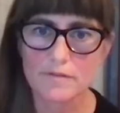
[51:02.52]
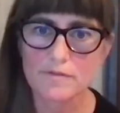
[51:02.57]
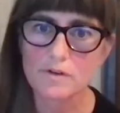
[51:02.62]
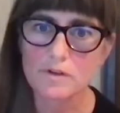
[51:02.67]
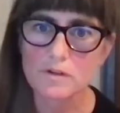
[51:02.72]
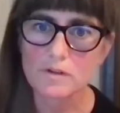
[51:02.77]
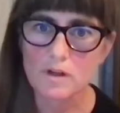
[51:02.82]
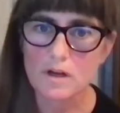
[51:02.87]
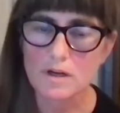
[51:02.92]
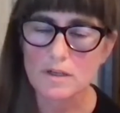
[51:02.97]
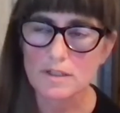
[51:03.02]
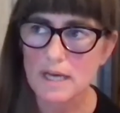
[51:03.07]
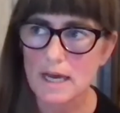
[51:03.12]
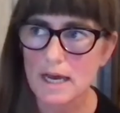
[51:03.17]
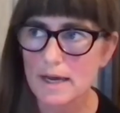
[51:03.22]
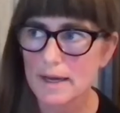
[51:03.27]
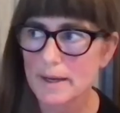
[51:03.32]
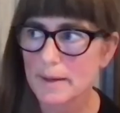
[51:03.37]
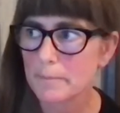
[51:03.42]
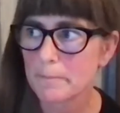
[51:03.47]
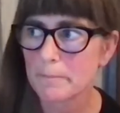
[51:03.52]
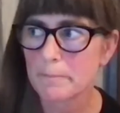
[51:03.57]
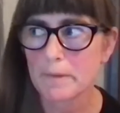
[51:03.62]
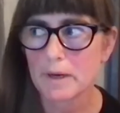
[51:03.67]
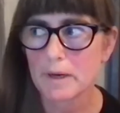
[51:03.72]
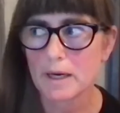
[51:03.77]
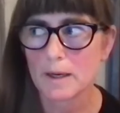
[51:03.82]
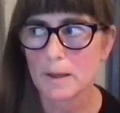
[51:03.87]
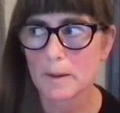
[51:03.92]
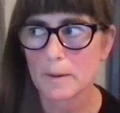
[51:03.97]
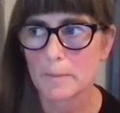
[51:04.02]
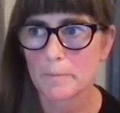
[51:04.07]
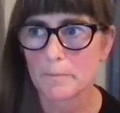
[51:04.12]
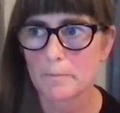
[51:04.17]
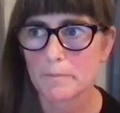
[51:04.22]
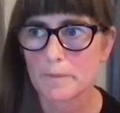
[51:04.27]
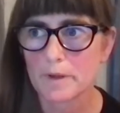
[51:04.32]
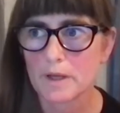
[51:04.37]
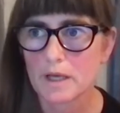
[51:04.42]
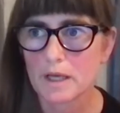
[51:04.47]
for a long time.
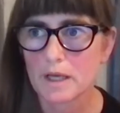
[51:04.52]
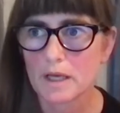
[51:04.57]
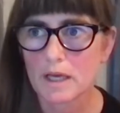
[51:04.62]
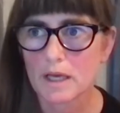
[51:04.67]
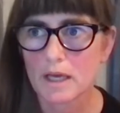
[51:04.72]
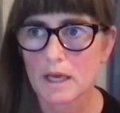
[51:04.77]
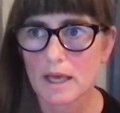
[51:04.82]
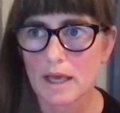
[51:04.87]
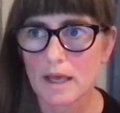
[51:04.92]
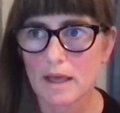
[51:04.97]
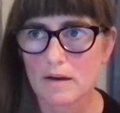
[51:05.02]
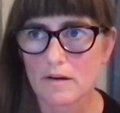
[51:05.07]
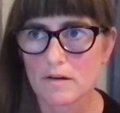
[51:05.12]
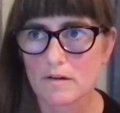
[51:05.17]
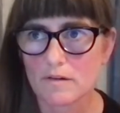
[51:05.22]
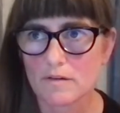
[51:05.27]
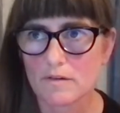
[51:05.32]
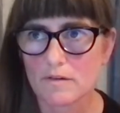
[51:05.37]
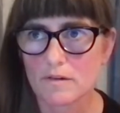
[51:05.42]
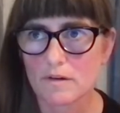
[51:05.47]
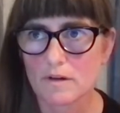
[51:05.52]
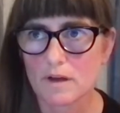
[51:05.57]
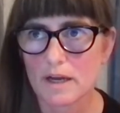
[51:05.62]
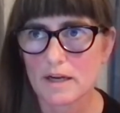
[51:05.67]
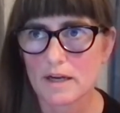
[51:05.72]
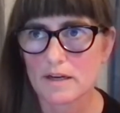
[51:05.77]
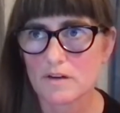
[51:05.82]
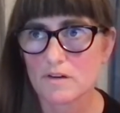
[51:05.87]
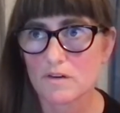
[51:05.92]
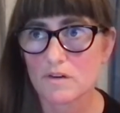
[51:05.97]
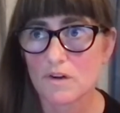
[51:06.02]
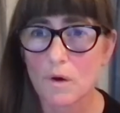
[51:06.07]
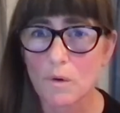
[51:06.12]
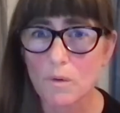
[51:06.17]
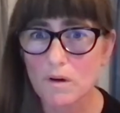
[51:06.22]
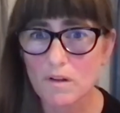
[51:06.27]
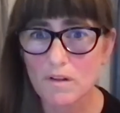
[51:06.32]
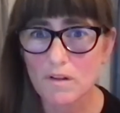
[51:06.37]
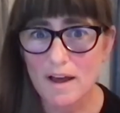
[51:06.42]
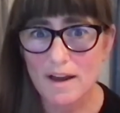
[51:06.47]
Um, and I didn't know
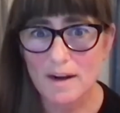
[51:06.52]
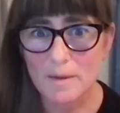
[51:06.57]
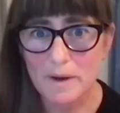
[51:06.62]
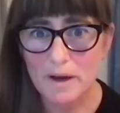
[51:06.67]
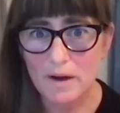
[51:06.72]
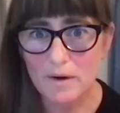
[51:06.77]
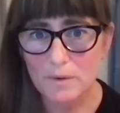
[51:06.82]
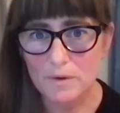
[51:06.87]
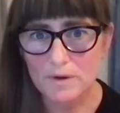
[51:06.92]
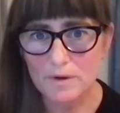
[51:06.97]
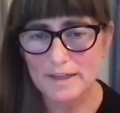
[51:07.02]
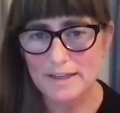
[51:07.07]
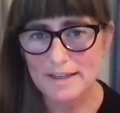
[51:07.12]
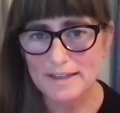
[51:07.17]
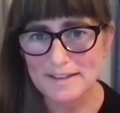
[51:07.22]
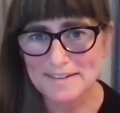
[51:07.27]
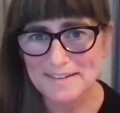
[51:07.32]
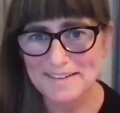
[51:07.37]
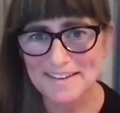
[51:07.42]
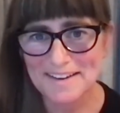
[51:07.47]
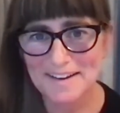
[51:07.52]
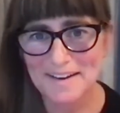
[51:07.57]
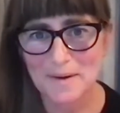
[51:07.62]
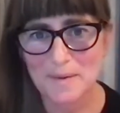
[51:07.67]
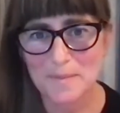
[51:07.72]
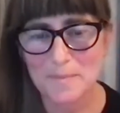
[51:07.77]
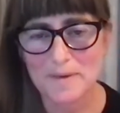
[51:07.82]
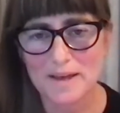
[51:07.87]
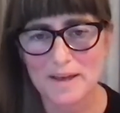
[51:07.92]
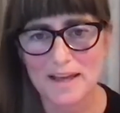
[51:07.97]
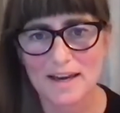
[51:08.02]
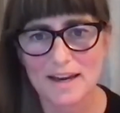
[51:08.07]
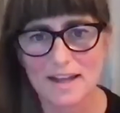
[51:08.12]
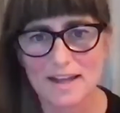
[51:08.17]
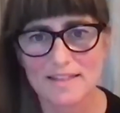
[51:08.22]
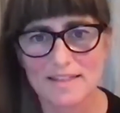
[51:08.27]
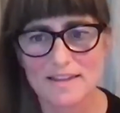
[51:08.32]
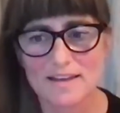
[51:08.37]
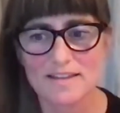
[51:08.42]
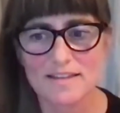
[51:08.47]
a lot about Oregon. Um, and
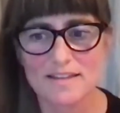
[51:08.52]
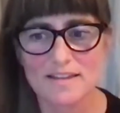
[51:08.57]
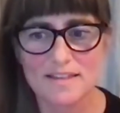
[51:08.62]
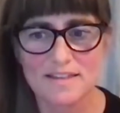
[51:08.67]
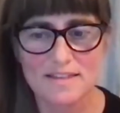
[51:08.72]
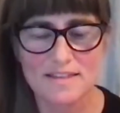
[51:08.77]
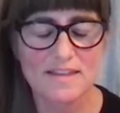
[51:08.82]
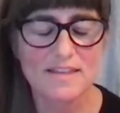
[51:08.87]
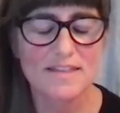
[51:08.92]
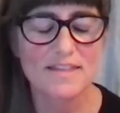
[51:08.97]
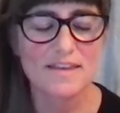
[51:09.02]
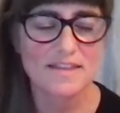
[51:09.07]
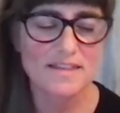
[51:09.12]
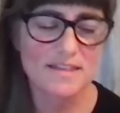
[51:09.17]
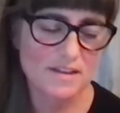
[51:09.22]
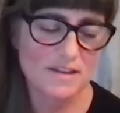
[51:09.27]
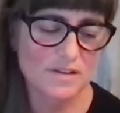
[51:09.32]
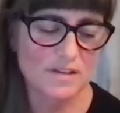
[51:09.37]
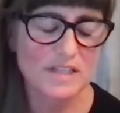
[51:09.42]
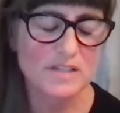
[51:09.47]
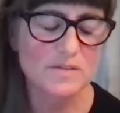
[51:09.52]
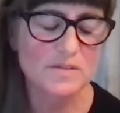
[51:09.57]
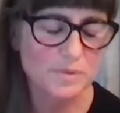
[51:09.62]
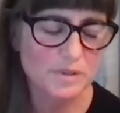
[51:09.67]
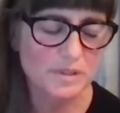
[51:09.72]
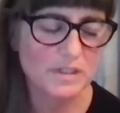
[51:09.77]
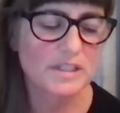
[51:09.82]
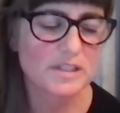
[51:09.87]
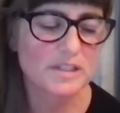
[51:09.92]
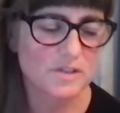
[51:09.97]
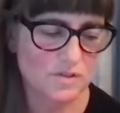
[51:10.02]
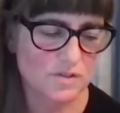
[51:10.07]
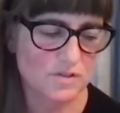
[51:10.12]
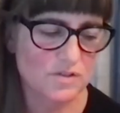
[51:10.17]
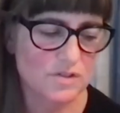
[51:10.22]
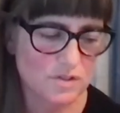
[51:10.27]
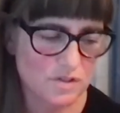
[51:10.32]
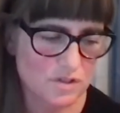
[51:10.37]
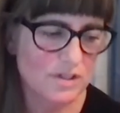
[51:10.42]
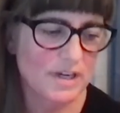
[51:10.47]
I think that the thing that has really
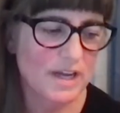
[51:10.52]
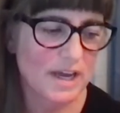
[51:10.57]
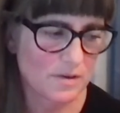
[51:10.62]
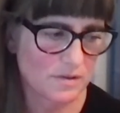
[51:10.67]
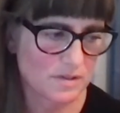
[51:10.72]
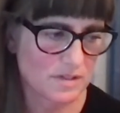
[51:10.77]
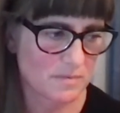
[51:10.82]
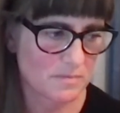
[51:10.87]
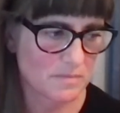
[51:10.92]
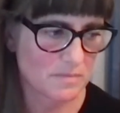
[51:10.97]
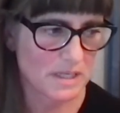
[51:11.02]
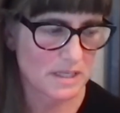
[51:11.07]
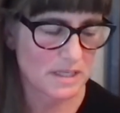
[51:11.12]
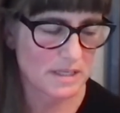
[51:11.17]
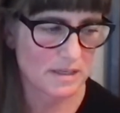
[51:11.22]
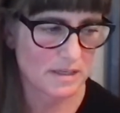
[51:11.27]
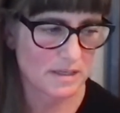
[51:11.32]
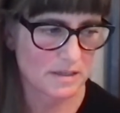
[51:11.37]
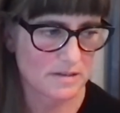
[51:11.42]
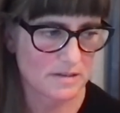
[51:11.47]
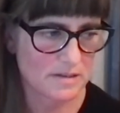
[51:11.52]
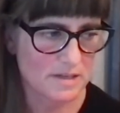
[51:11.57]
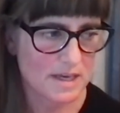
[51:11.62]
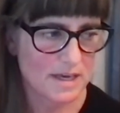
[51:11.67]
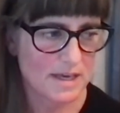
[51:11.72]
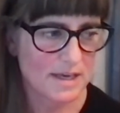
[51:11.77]
stood out to me is